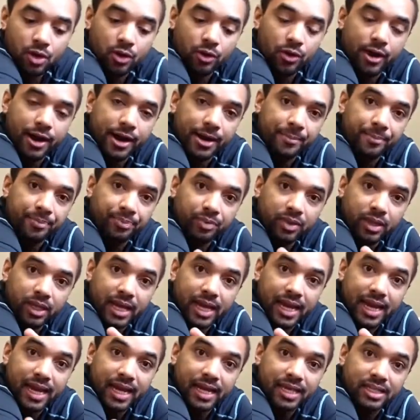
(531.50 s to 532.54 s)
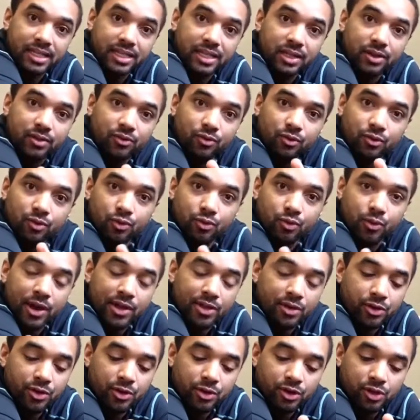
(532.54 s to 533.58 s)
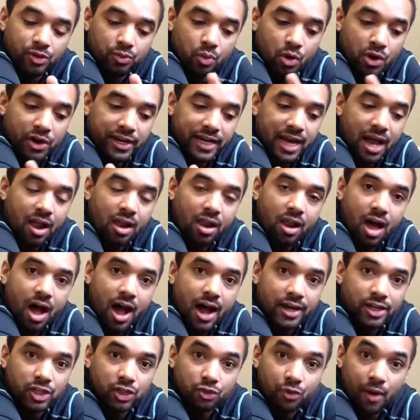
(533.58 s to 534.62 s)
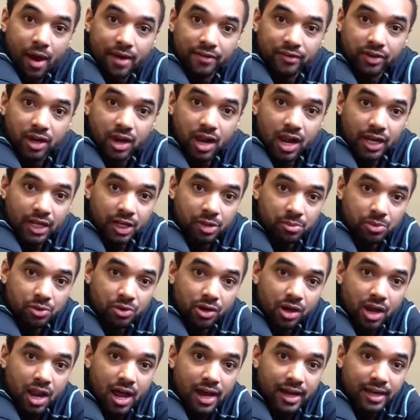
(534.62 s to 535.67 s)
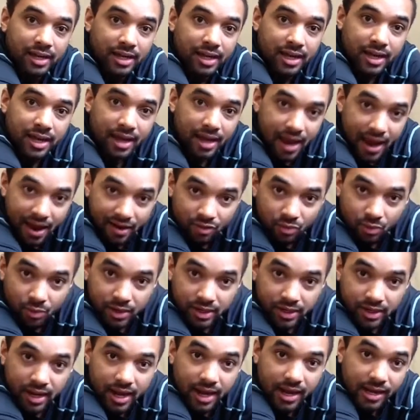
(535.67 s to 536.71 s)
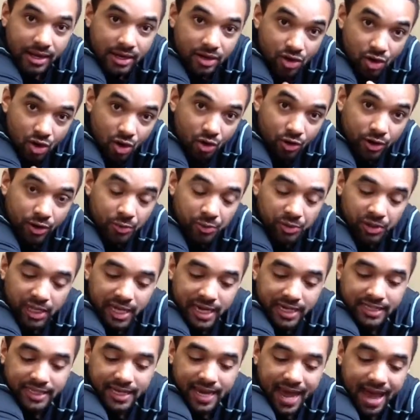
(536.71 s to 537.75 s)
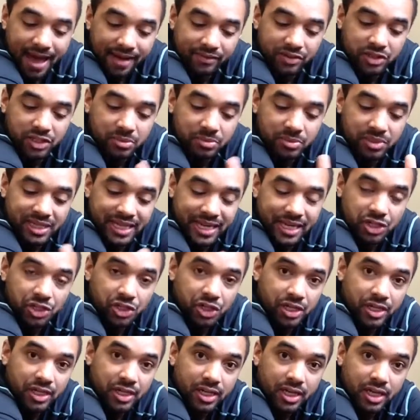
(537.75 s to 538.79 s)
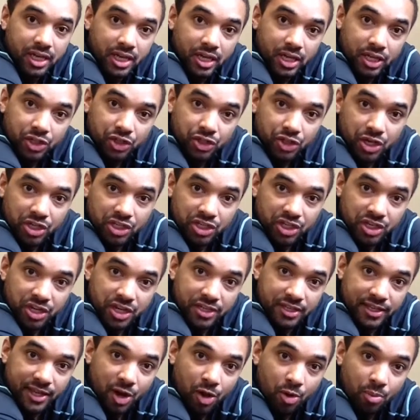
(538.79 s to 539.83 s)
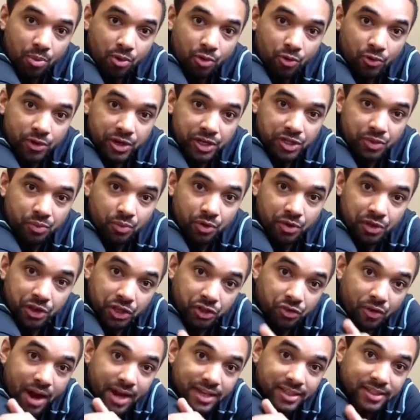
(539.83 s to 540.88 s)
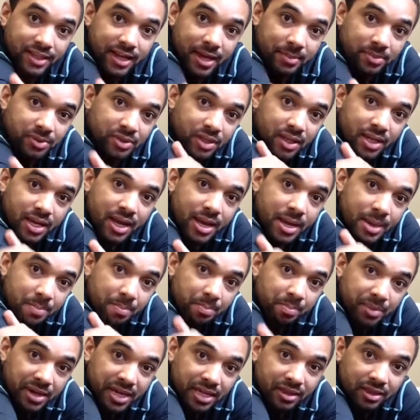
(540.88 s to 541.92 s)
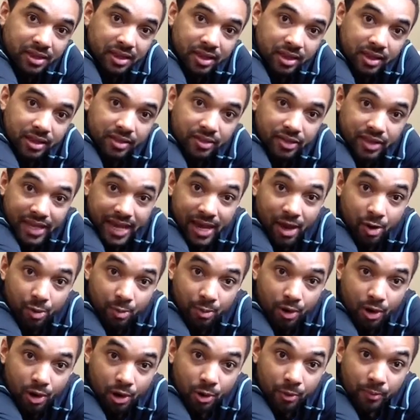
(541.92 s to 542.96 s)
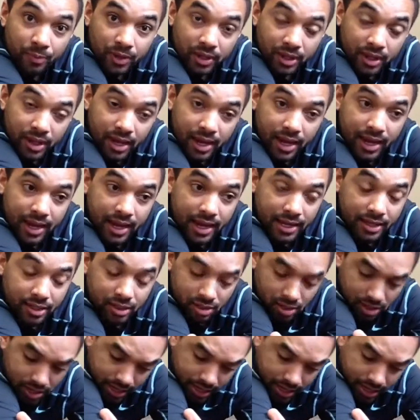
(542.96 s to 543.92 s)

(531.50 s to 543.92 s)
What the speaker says: all right? And whether you're just working out a lot, driving a lot, commuting a lot, everyone I know can relate to having some tension just in this elbow region where the triceps meet the elbow. And